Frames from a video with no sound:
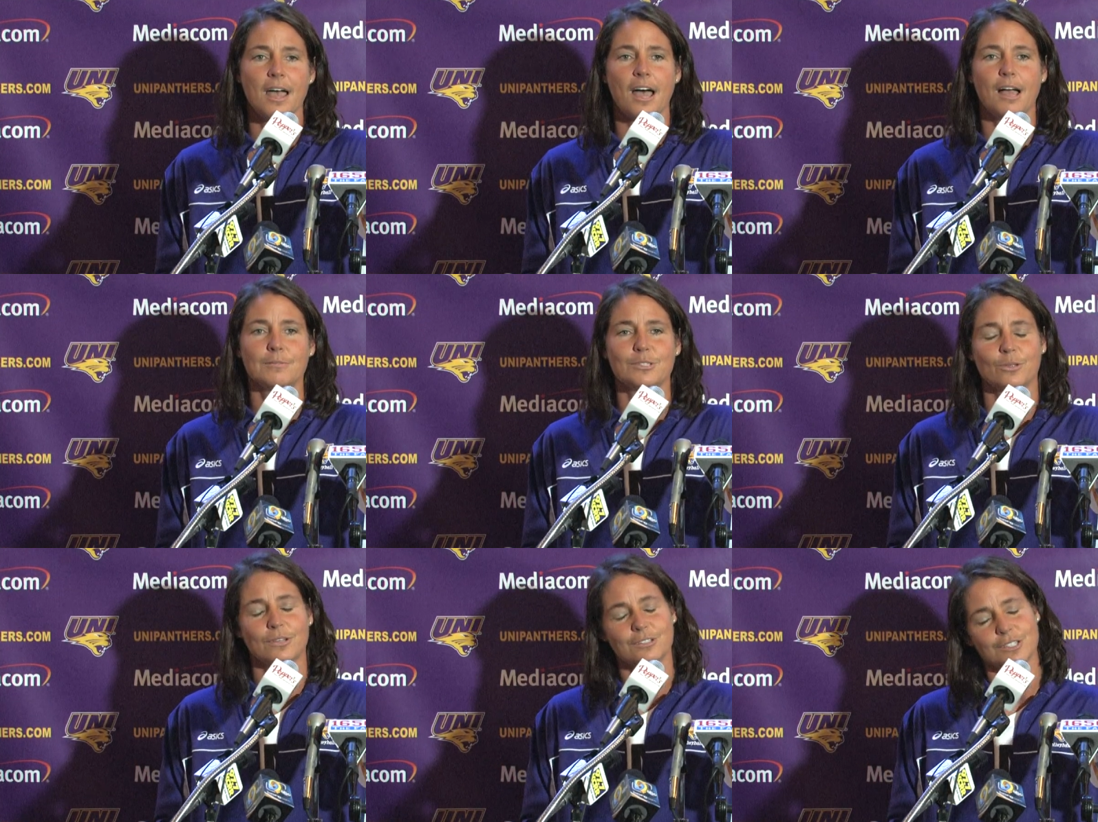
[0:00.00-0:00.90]
Um, so
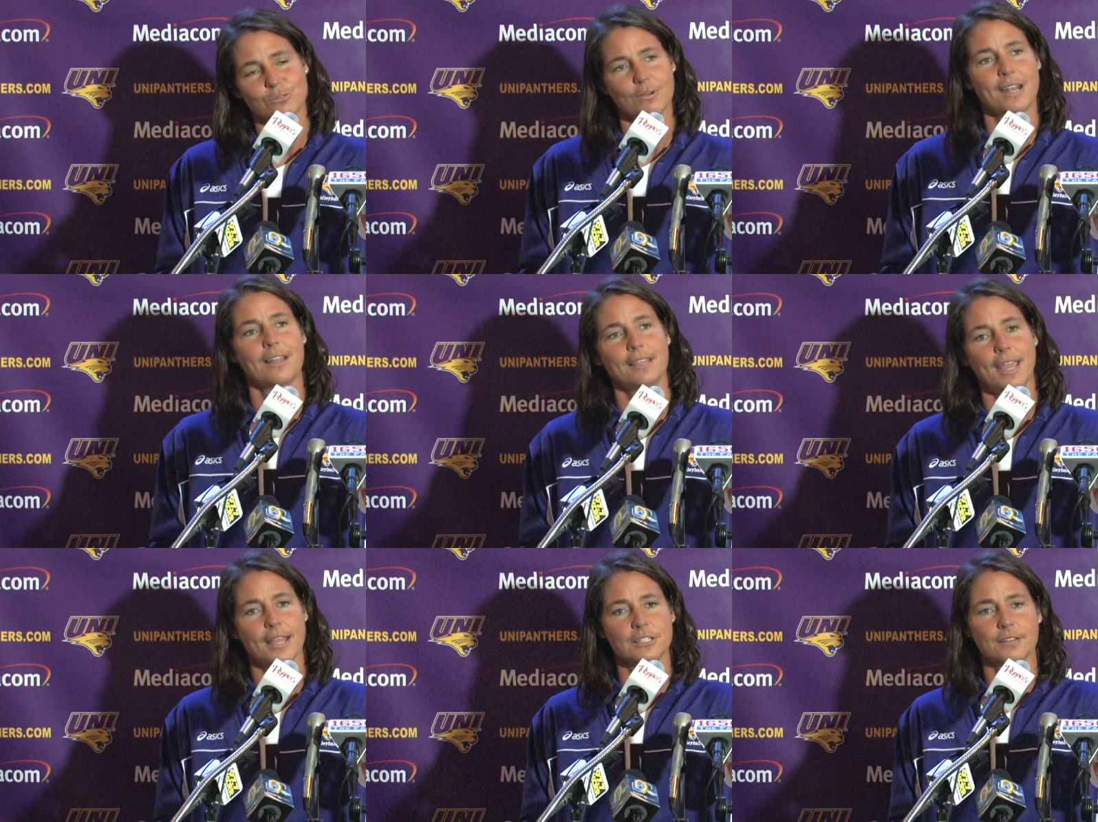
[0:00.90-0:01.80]
they're just right on the
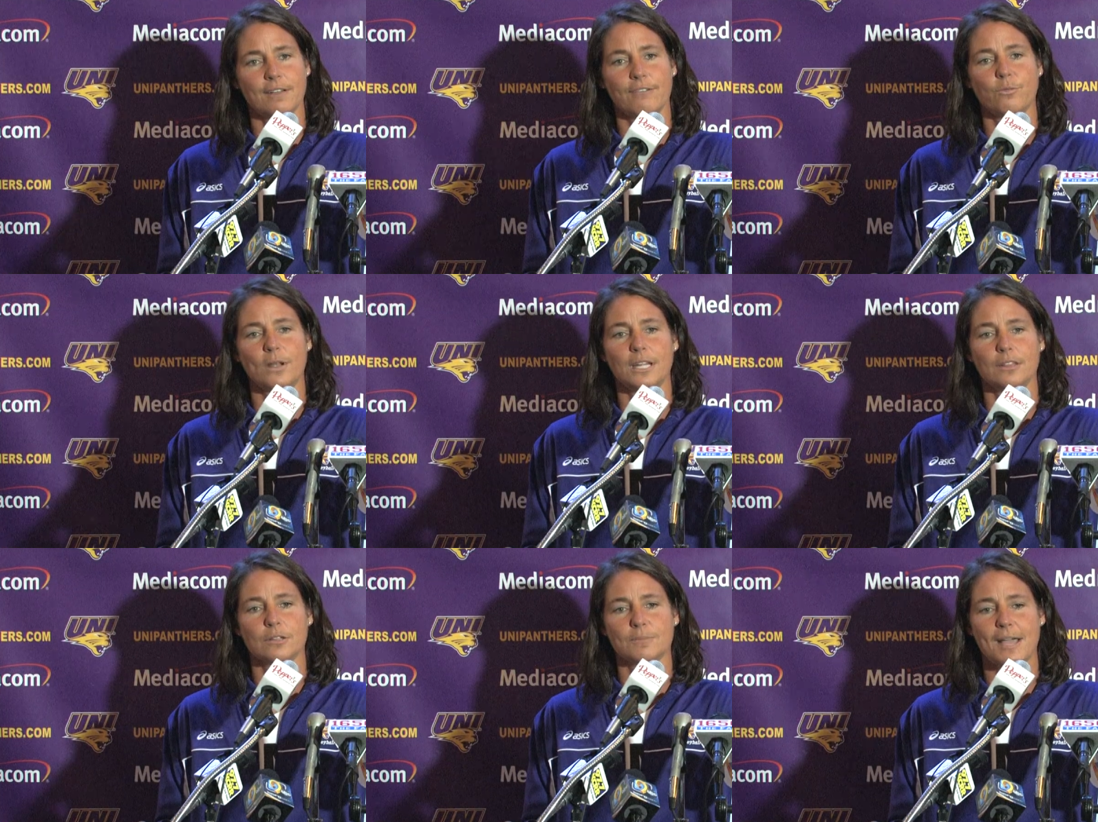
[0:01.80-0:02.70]
edge of, of, winning
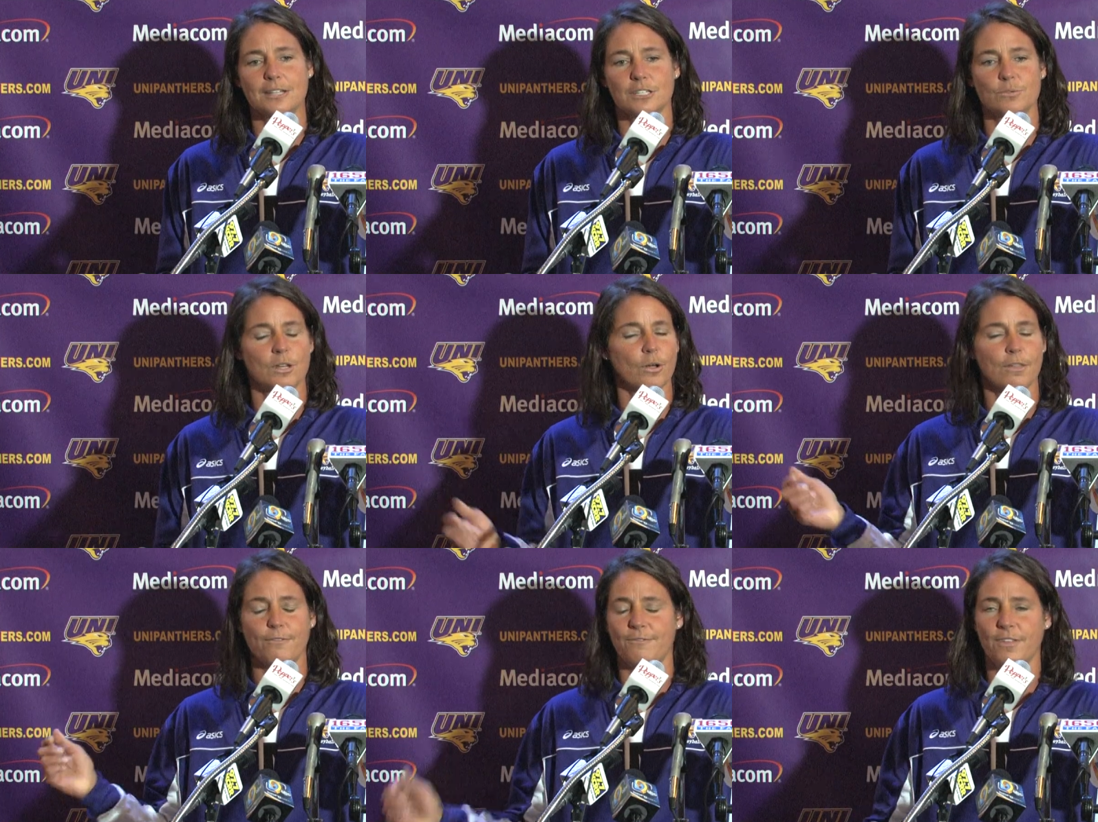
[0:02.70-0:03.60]
those matches. We know
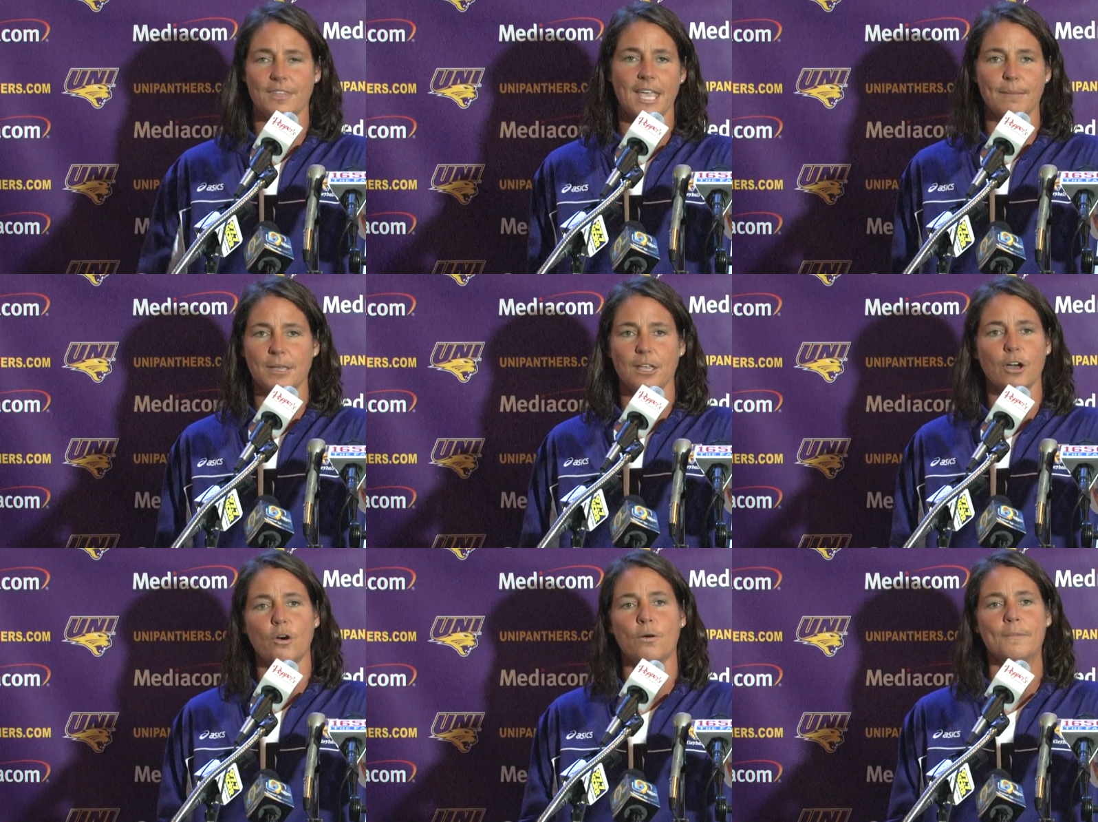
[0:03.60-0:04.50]
the fifth game can
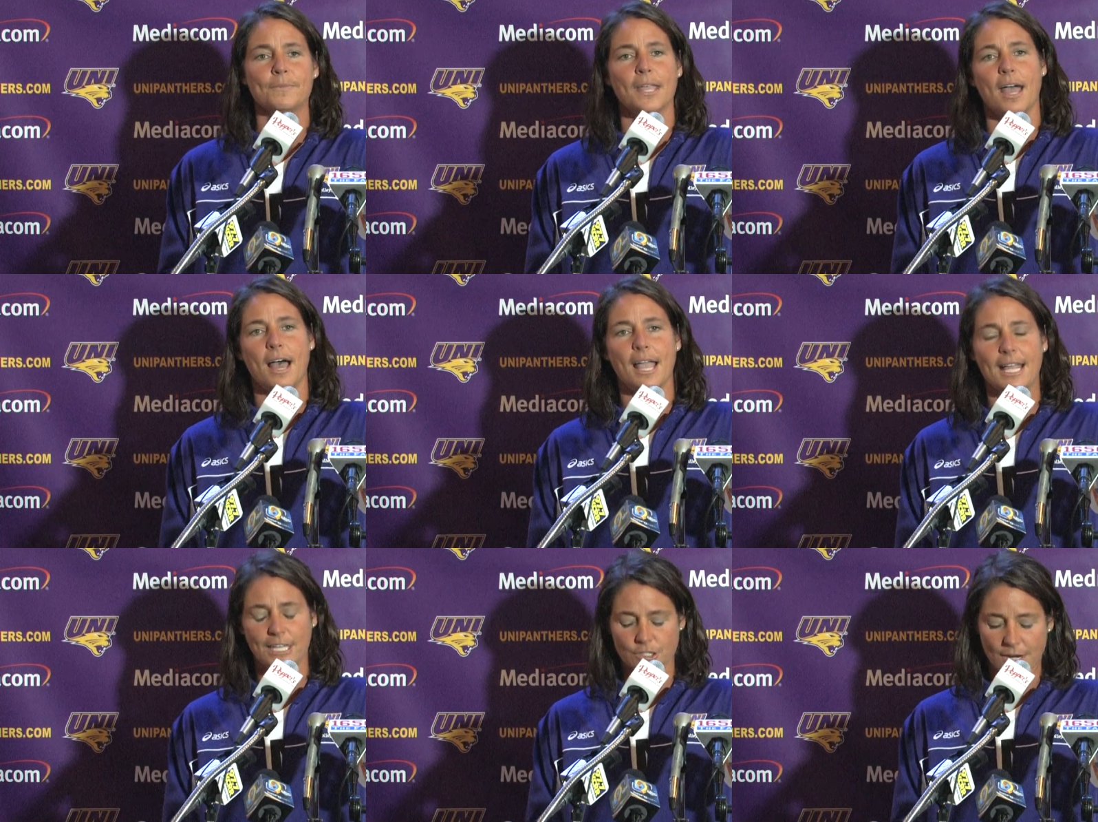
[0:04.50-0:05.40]
go uh,
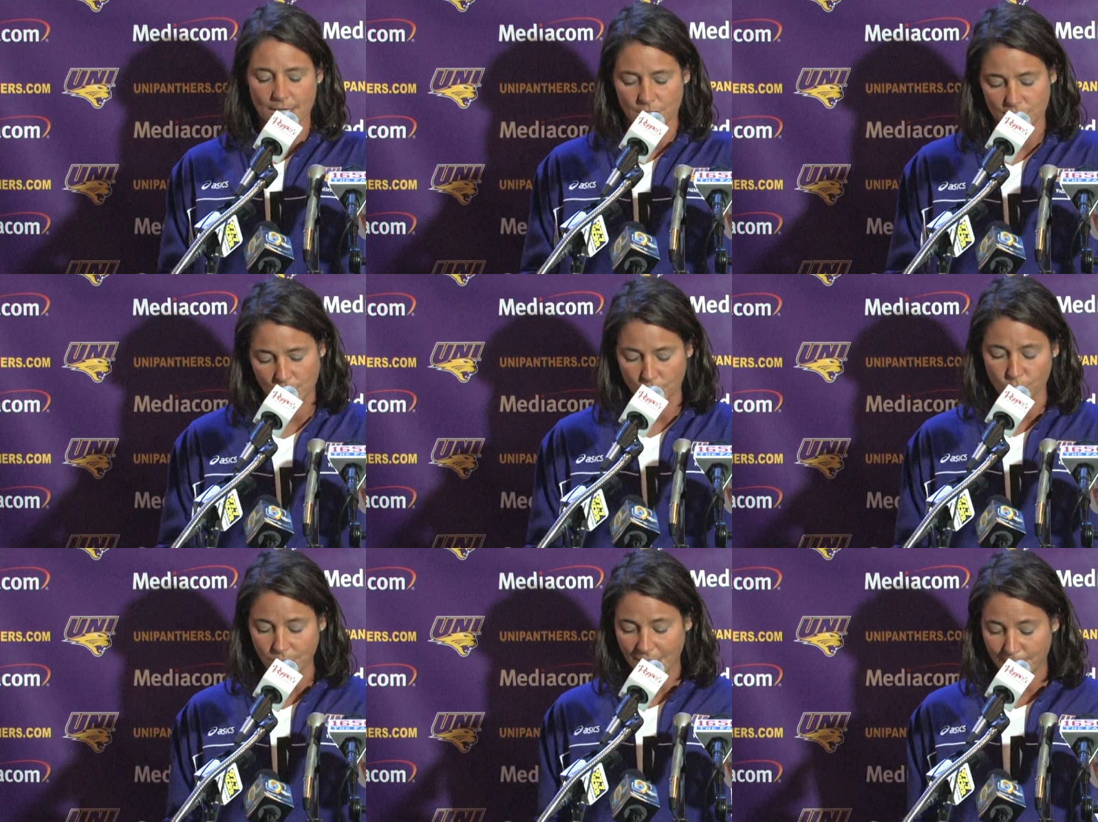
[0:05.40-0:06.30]
any direction. So
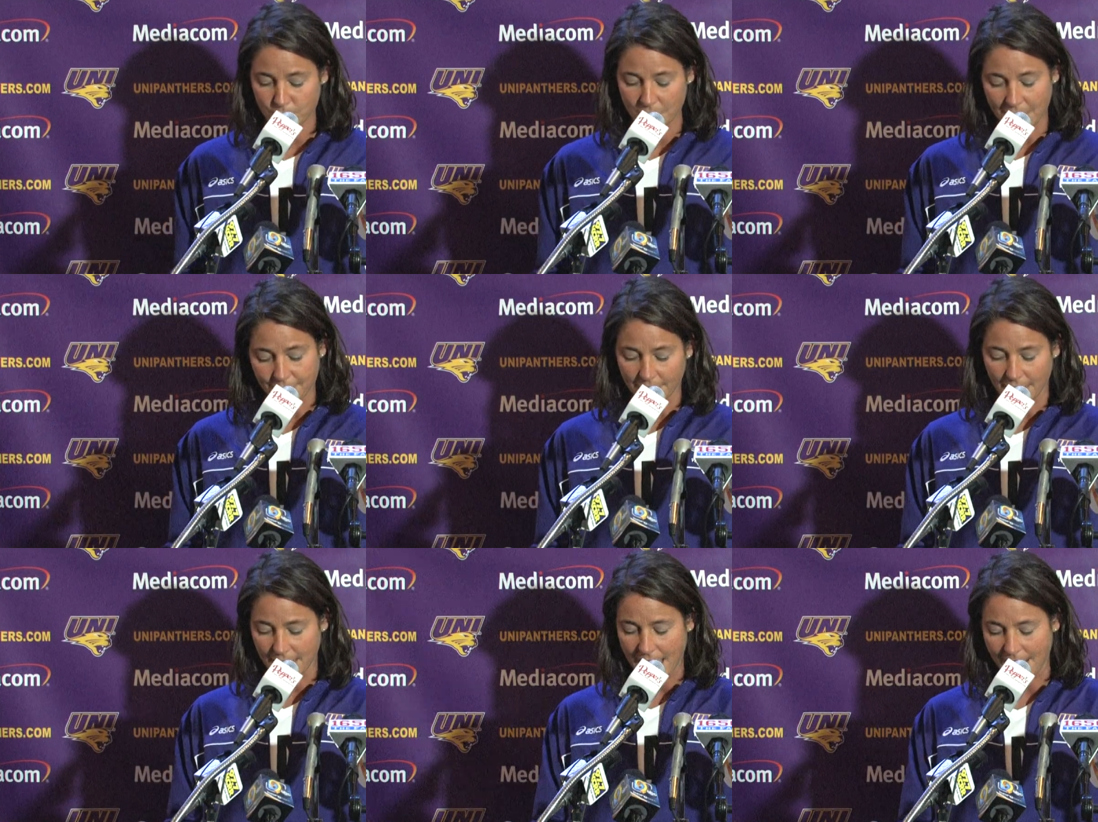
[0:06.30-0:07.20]
two teams we're definitely
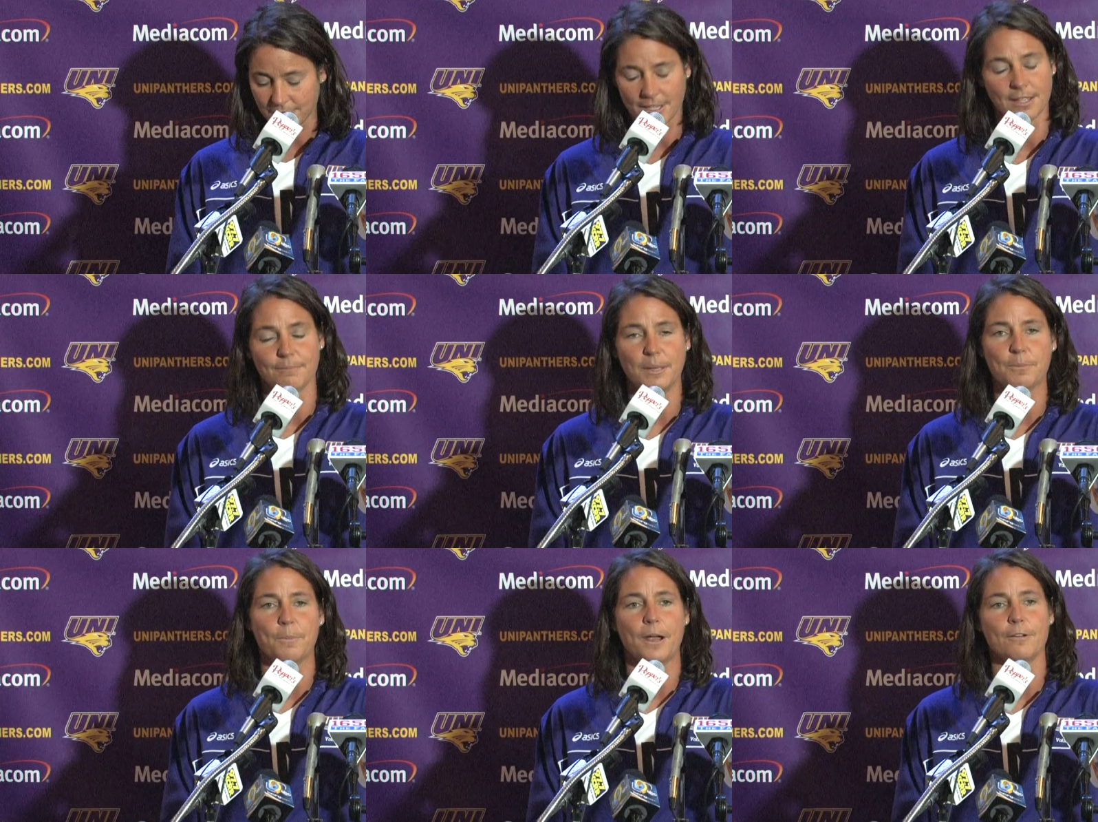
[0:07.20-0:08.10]
going to have to be
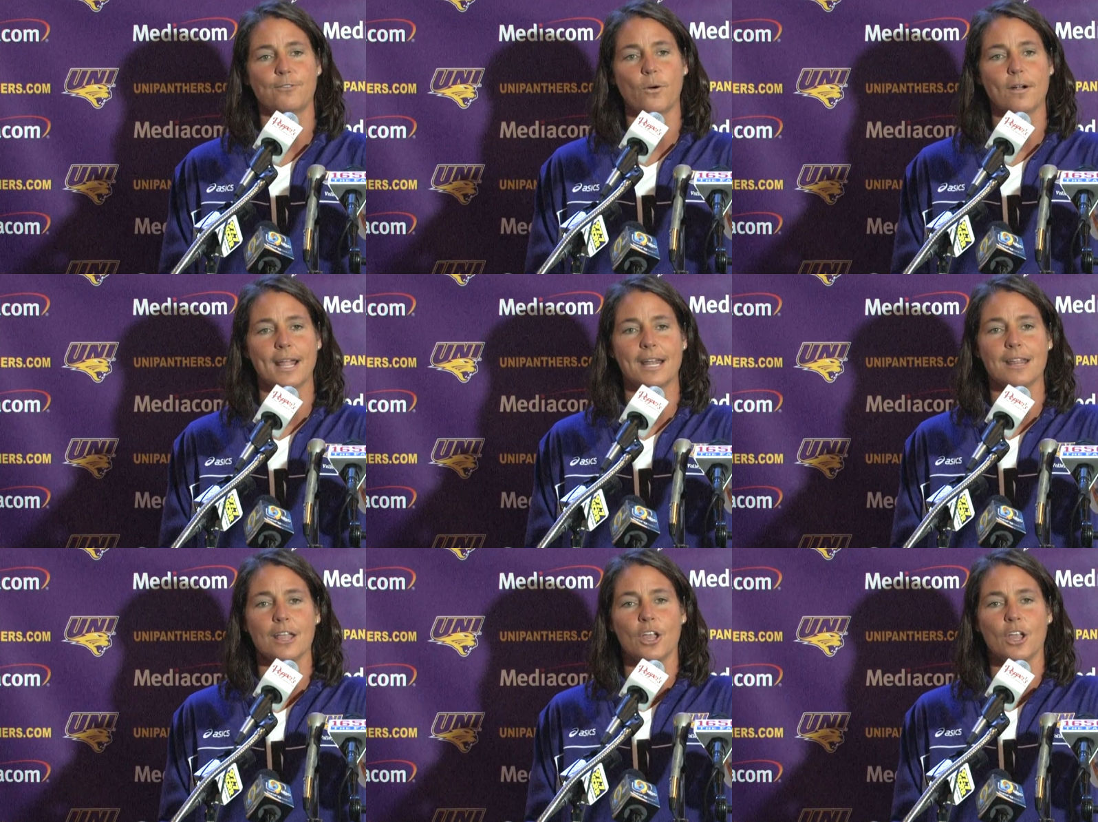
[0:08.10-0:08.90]
prepared for, and